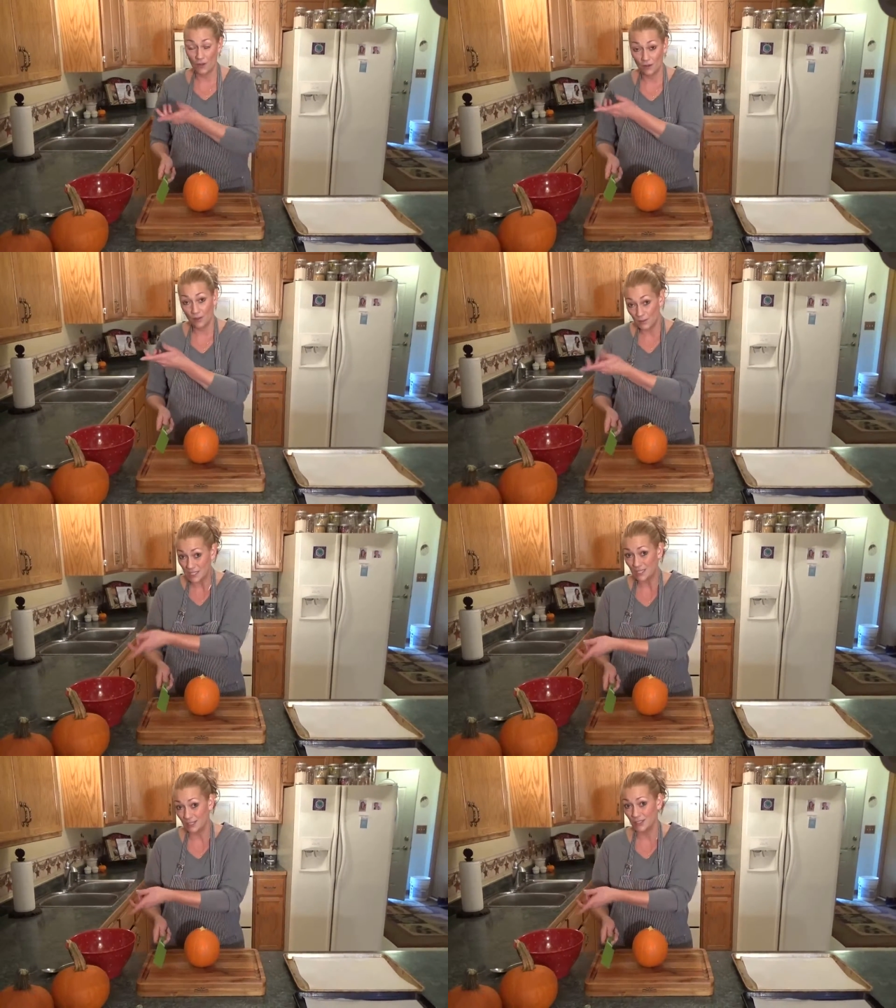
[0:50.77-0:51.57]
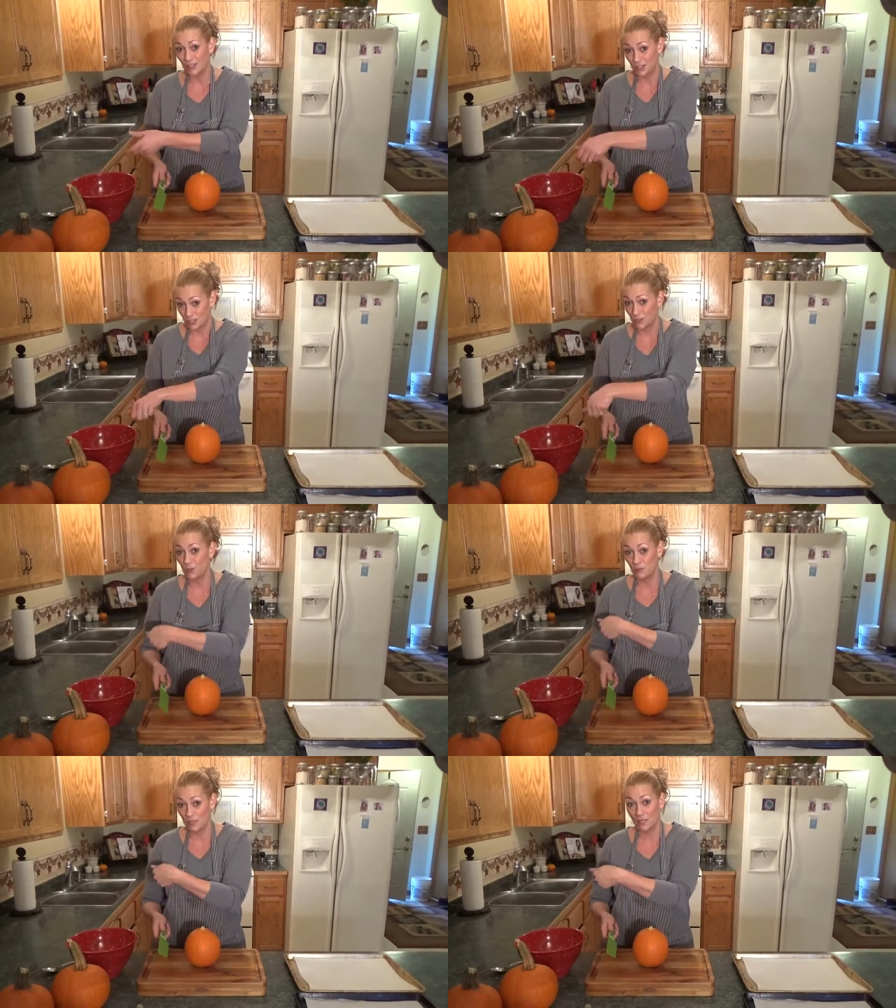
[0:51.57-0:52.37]
that it was easier to
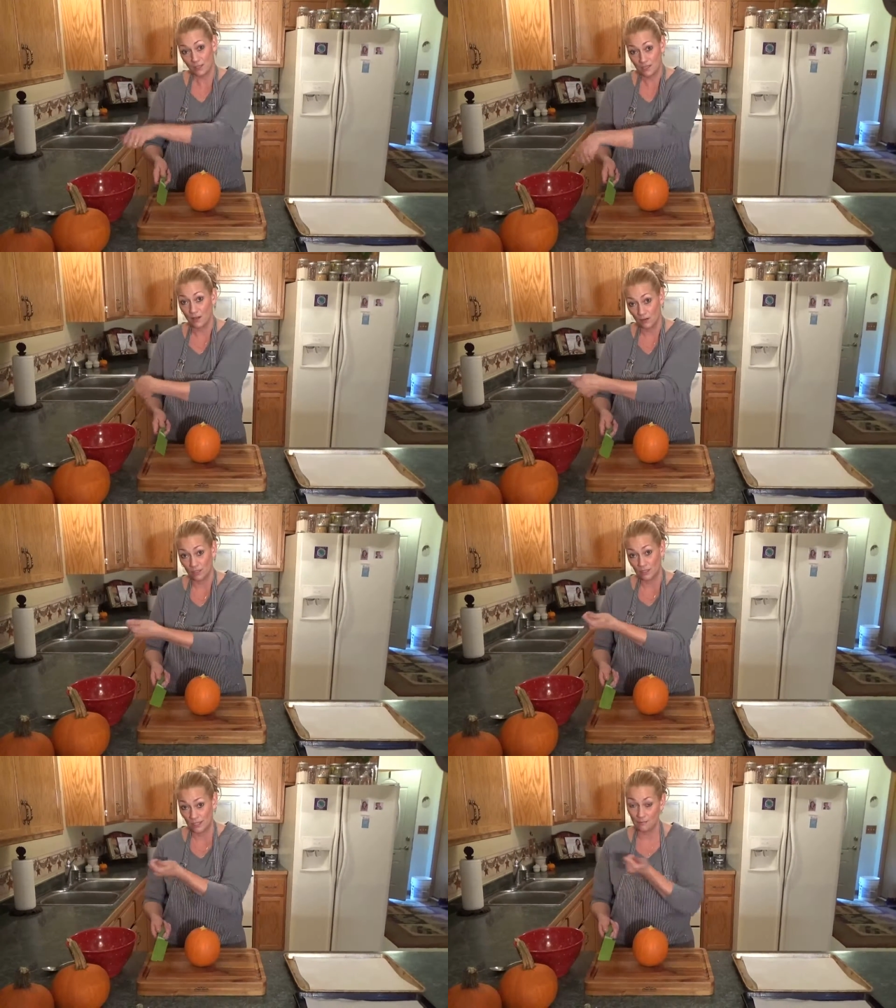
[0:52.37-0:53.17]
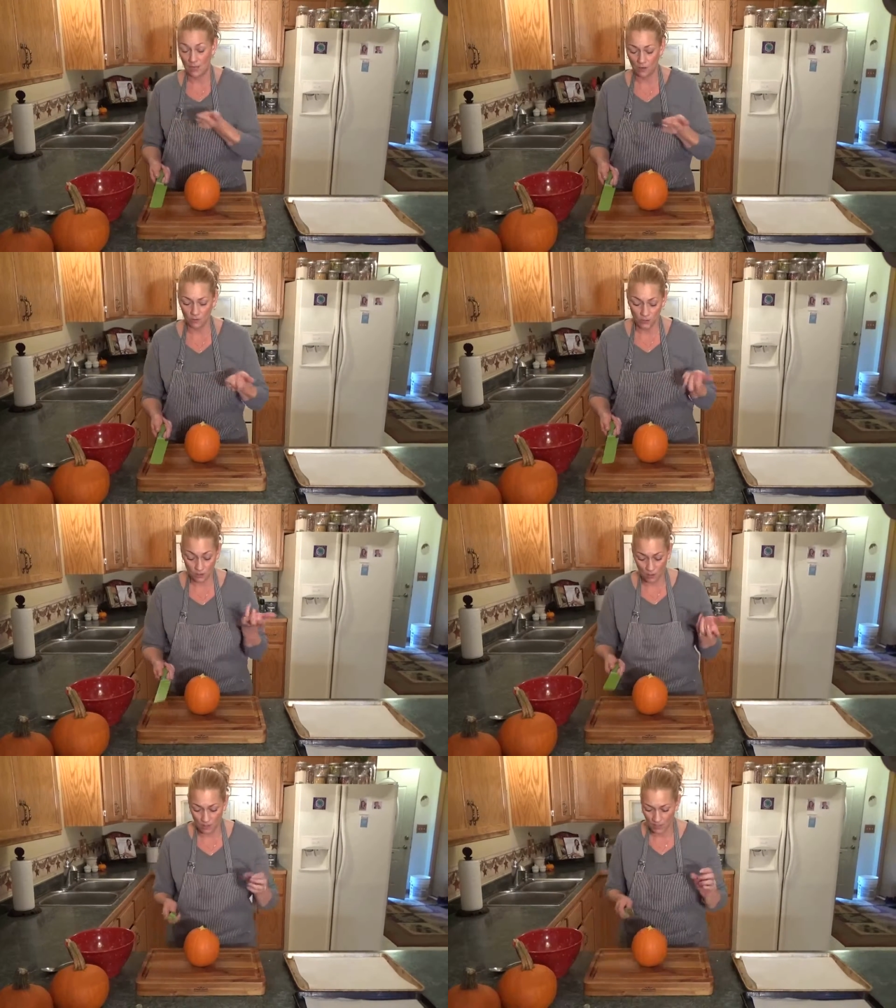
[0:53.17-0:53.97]
scoop the guts out and clean them out.
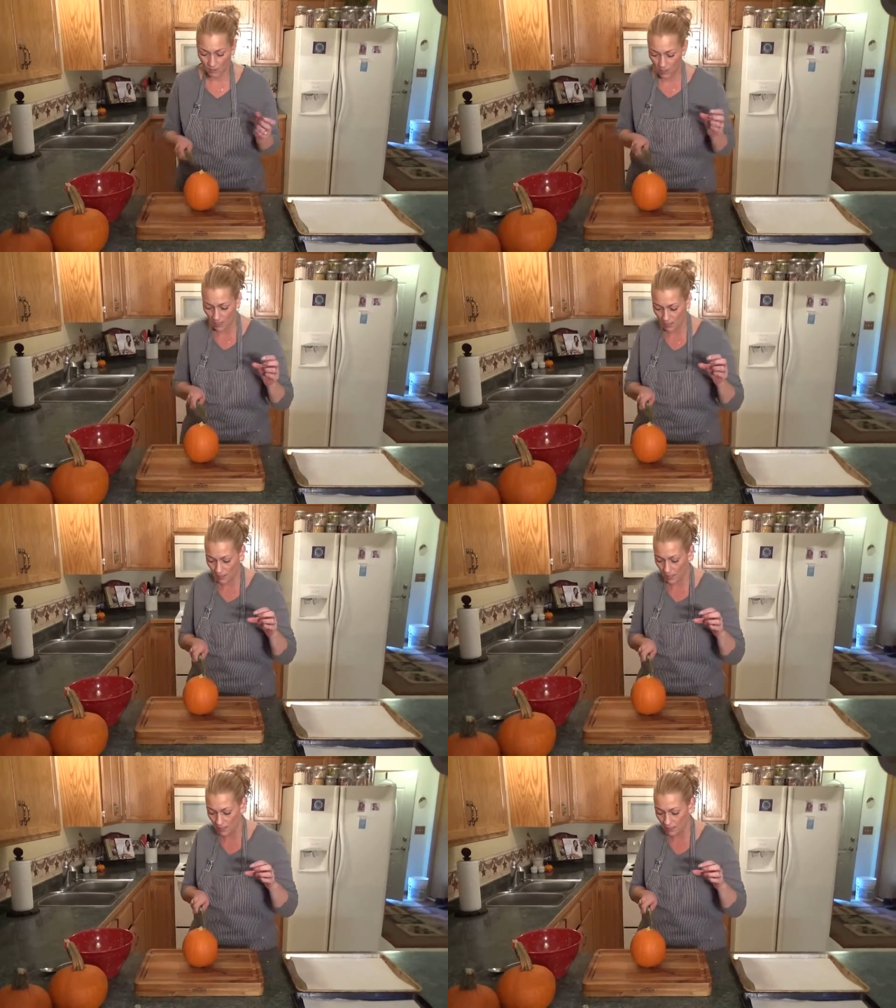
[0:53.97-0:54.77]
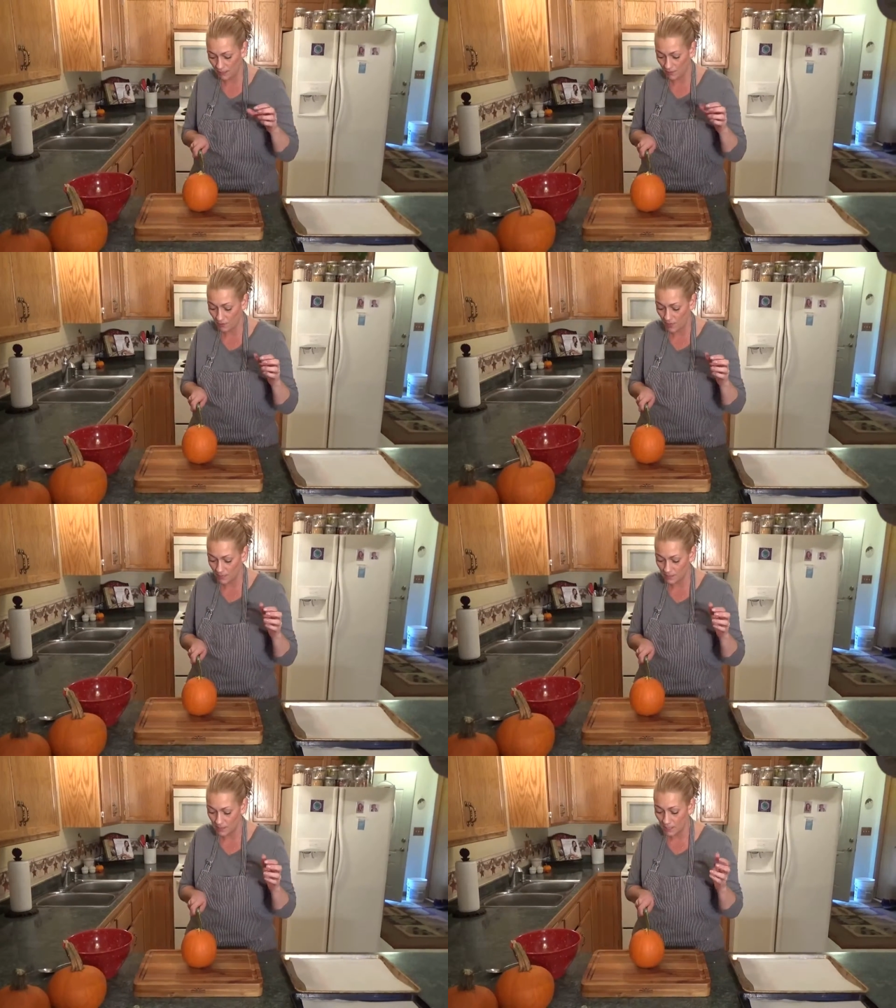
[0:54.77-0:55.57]
So I'm going to go ahead and cut it
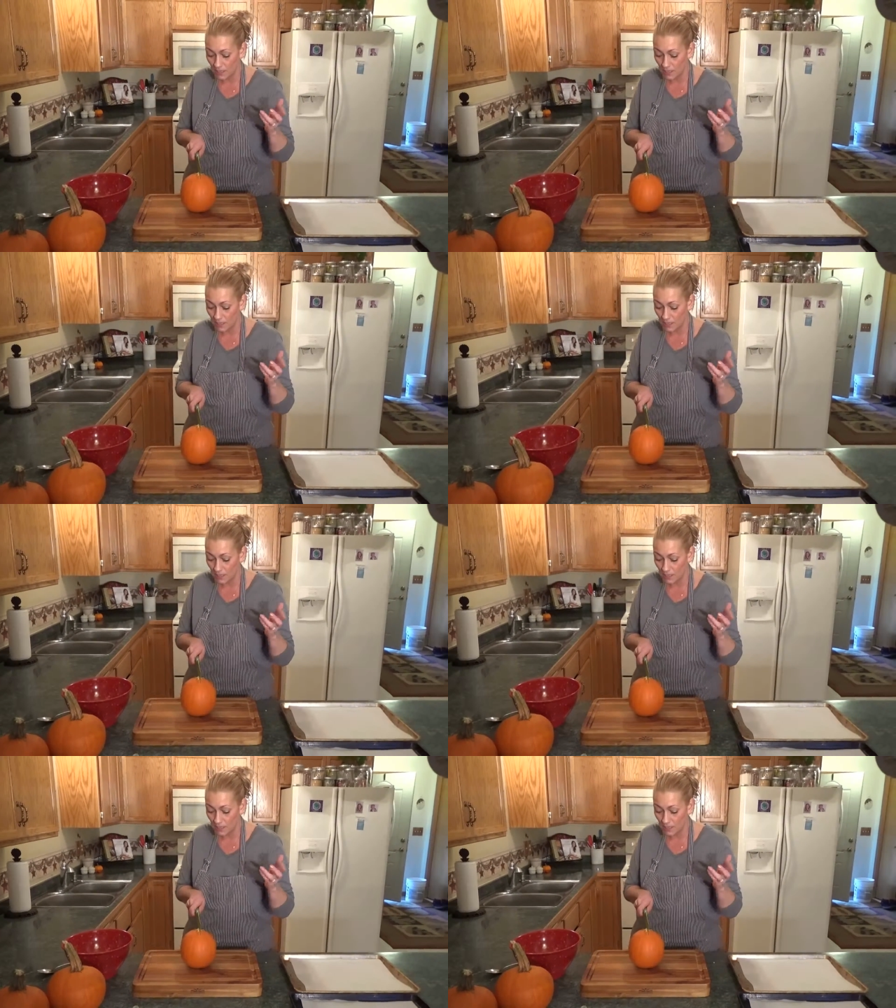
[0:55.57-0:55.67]
lengthwise.